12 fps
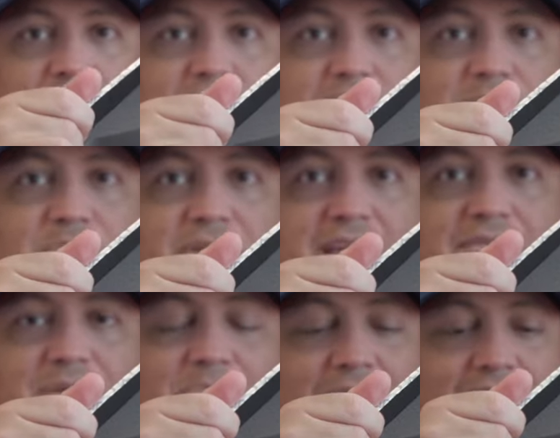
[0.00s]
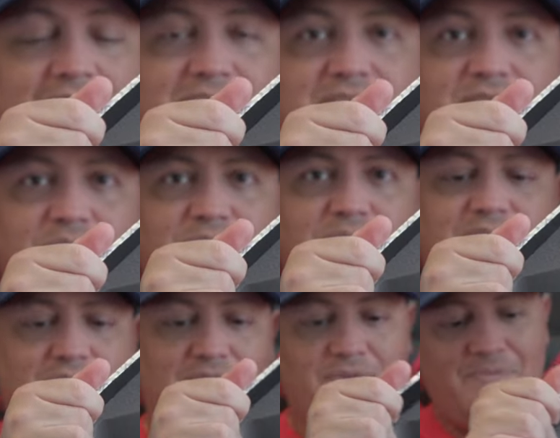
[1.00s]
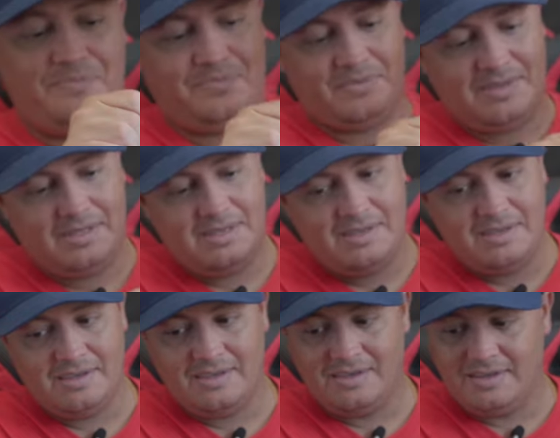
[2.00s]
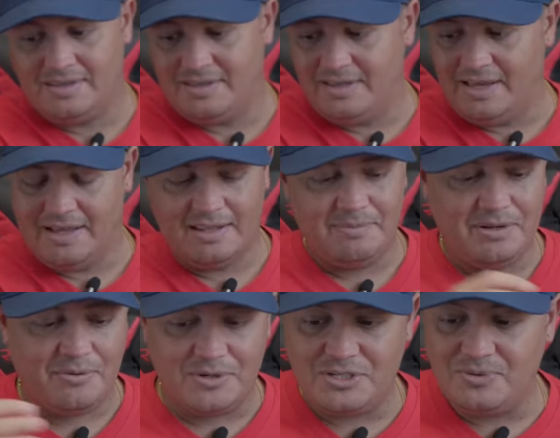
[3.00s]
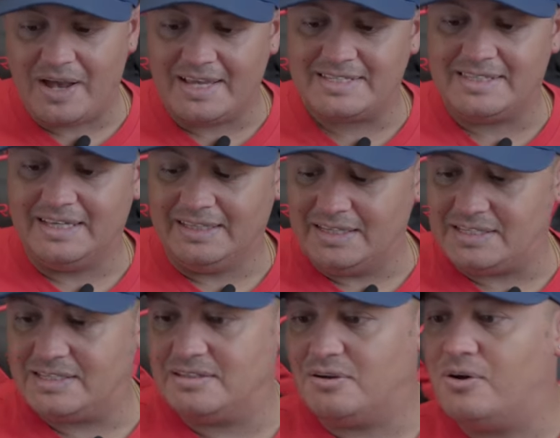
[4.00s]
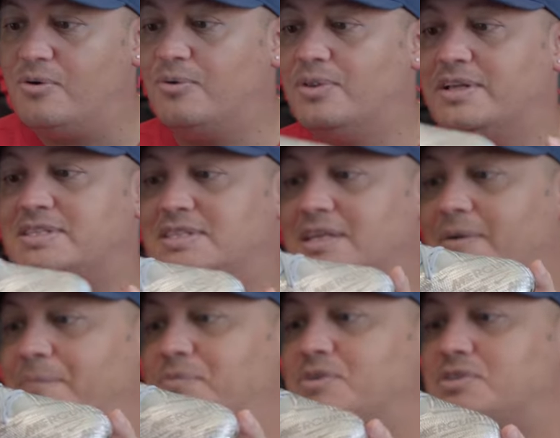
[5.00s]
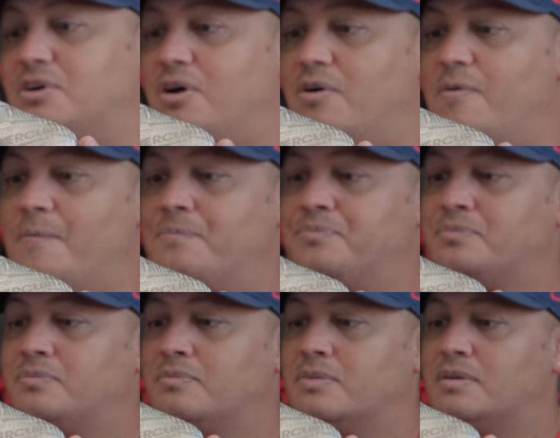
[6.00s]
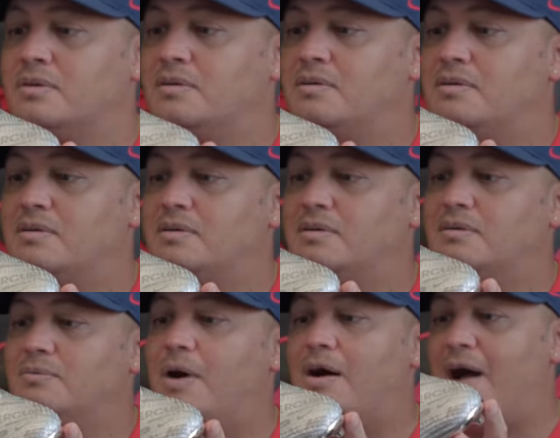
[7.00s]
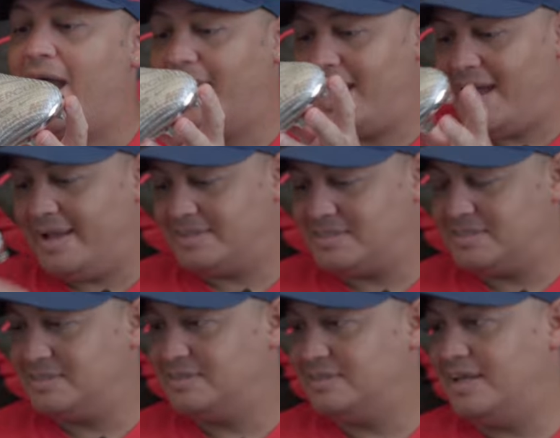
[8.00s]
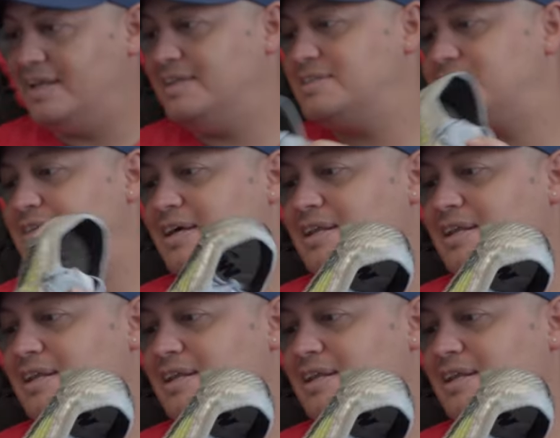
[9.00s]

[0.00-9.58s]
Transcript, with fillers: it's a pretty heavy box too, so yeah, let me know what you guys think. This is, oh, let's see. So wow, I got, that is,